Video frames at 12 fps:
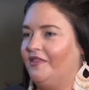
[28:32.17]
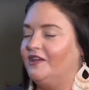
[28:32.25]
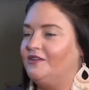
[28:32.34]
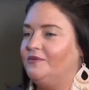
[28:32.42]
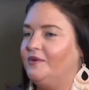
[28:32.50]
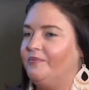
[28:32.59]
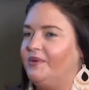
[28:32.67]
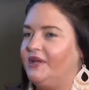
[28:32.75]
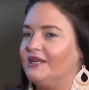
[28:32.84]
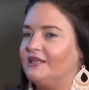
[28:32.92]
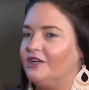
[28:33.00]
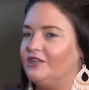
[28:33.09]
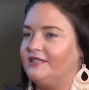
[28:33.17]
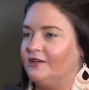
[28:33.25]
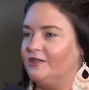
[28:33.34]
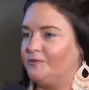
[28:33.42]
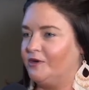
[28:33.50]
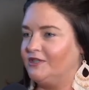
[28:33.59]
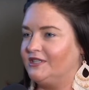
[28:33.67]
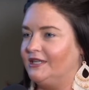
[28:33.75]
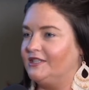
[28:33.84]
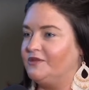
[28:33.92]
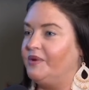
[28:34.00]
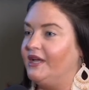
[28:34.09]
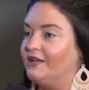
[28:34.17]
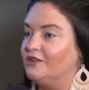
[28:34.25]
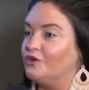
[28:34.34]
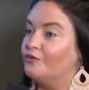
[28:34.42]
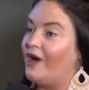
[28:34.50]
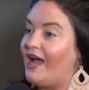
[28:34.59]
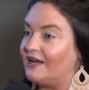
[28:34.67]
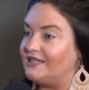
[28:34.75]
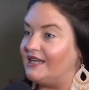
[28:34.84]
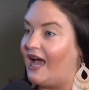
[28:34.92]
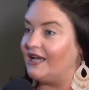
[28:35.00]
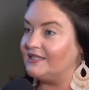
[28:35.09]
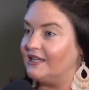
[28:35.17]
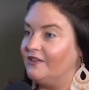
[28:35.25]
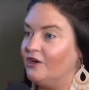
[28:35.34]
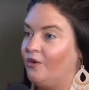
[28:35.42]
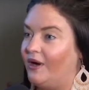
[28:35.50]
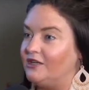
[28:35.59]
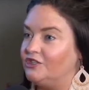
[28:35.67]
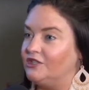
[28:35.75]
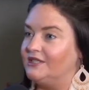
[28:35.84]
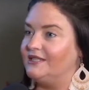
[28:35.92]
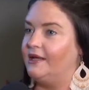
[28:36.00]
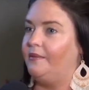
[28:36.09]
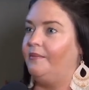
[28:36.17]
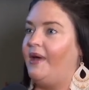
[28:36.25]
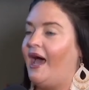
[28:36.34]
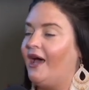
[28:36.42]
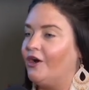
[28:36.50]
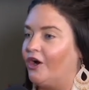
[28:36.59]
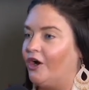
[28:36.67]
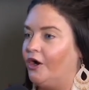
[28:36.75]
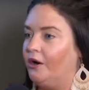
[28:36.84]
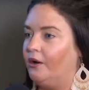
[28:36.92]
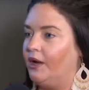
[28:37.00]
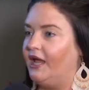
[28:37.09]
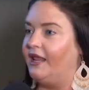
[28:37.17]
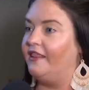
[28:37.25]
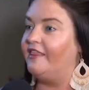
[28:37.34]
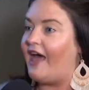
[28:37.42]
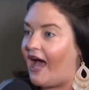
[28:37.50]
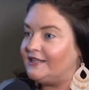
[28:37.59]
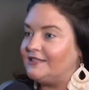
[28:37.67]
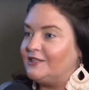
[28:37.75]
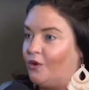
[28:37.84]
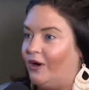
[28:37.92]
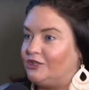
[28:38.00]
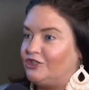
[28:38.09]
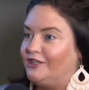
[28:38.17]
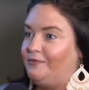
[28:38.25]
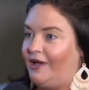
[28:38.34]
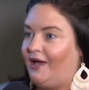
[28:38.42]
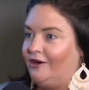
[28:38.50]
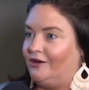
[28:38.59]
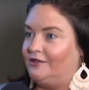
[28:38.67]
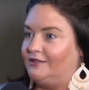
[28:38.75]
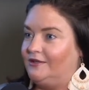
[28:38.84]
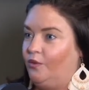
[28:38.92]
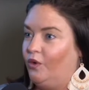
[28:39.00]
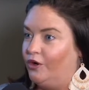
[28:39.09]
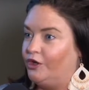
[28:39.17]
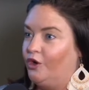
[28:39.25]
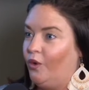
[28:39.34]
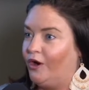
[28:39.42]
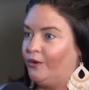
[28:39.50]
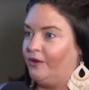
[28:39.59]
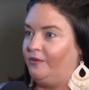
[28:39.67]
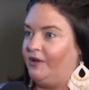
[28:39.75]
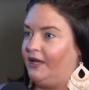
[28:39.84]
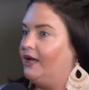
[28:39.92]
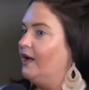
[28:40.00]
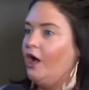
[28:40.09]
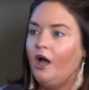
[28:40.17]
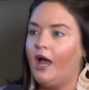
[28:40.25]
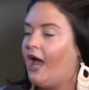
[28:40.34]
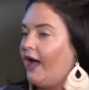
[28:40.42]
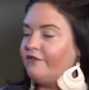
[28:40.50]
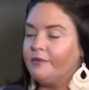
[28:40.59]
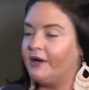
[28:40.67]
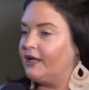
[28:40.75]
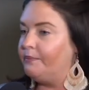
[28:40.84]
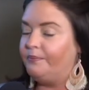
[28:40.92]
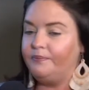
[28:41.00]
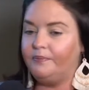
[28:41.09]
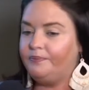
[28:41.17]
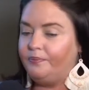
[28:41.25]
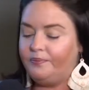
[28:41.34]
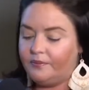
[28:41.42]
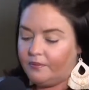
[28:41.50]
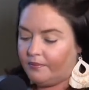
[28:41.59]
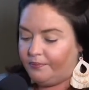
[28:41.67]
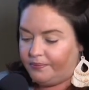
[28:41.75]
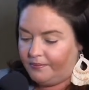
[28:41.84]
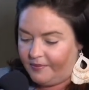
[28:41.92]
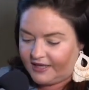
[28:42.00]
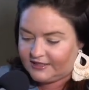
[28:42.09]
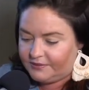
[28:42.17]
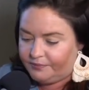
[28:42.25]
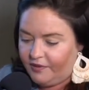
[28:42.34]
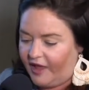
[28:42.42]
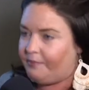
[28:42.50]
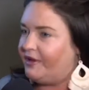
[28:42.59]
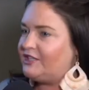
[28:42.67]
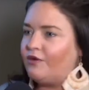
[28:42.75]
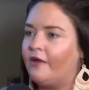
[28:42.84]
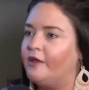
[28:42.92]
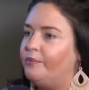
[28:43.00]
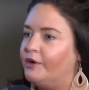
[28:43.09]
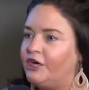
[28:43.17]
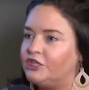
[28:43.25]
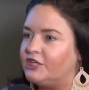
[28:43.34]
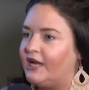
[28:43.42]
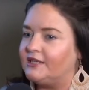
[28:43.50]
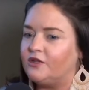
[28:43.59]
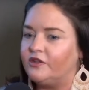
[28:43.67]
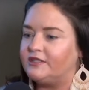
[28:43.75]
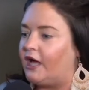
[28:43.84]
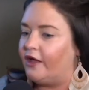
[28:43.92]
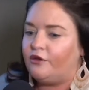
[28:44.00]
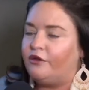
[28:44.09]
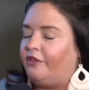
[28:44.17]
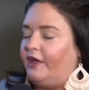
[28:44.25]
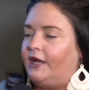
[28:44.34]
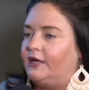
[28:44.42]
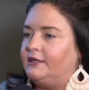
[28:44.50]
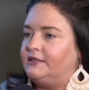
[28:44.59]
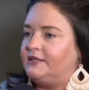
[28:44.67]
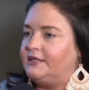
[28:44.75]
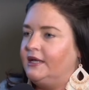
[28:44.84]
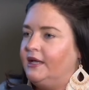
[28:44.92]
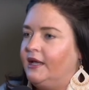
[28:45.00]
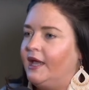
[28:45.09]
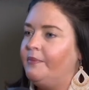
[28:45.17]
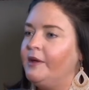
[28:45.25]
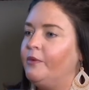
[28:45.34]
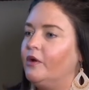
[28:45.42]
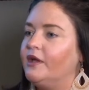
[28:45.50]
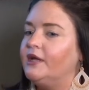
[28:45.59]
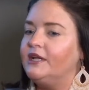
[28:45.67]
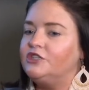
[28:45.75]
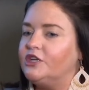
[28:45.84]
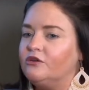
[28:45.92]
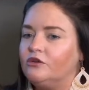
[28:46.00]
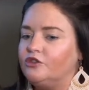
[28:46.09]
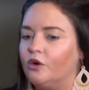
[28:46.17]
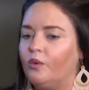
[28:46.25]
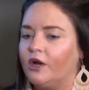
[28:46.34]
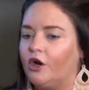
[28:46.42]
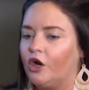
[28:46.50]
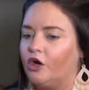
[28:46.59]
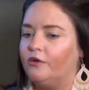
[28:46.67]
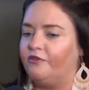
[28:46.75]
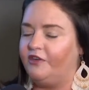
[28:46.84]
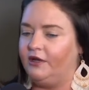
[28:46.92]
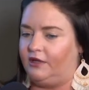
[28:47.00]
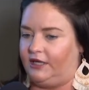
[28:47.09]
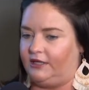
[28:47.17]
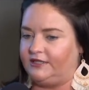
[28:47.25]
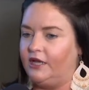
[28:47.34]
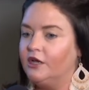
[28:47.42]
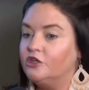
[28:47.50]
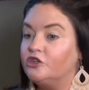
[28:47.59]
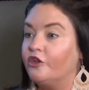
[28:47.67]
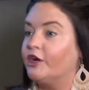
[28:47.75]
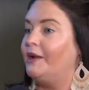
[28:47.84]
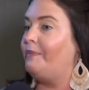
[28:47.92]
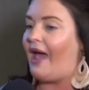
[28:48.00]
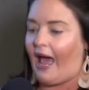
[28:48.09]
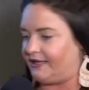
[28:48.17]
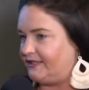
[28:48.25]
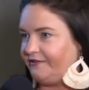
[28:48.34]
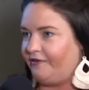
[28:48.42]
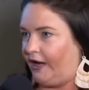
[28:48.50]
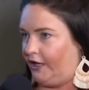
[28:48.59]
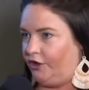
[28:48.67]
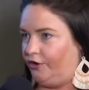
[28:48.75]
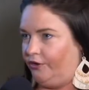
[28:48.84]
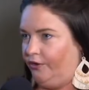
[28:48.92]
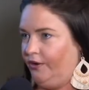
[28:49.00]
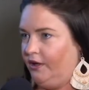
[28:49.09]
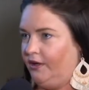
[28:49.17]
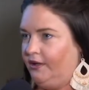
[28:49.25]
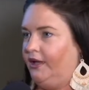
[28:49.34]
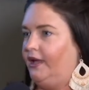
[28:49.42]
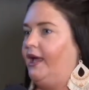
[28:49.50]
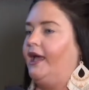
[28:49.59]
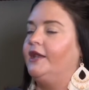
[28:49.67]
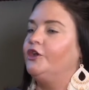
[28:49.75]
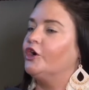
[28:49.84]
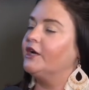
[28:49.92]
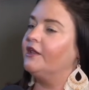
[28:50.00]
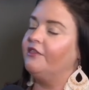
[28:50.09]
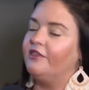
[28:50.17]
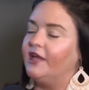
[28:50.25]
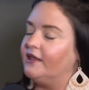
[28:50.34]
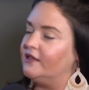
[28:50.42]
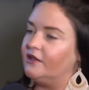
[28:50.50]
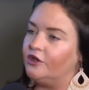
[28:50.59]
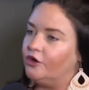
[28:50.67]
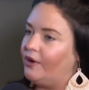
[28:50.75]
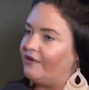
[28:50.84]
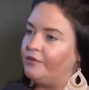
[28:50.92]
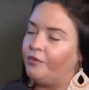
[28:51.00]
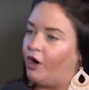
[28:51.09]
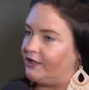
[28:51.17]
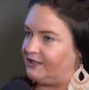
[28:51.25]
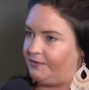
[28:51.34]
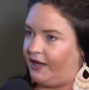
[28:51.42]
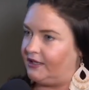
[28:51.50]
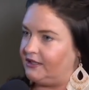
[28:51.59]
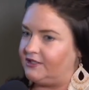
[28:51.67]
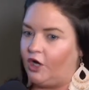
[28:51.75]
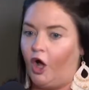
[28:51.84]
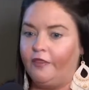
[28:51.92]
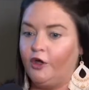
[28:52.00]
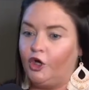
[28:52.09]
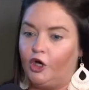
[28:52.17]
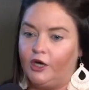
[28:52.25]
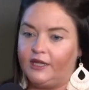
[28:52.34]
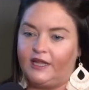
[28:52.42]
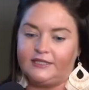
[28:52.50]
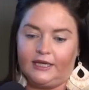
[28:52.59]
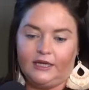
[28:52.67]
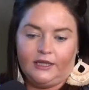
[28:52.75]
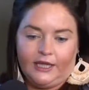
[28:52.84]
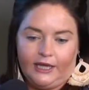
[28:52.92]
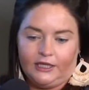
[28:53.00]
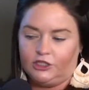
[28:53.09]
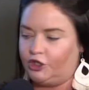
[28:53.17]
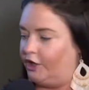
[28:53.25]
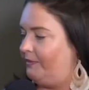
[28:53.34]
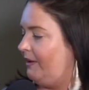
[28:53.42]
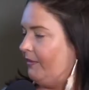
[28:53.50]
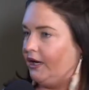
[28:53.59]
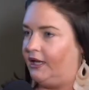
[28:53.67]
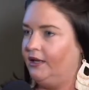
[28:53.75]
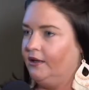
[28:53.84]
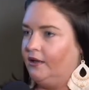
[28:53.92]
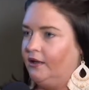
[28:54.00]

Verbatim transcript: The being a good salesperson is being direct and asking the questions that matter. Mm-hmm. And that's the question that matters. Yep. Will well, you work with me? That's absolutely Everybody right. messes, beats, around the like, beats around the bush and asks all these other things. And people yep. in general don't want to hurt feelings. So they're going to pacify you. Yep. And you're going to think that you have a prospect that's on the hook and that's going to land and you're going to make money.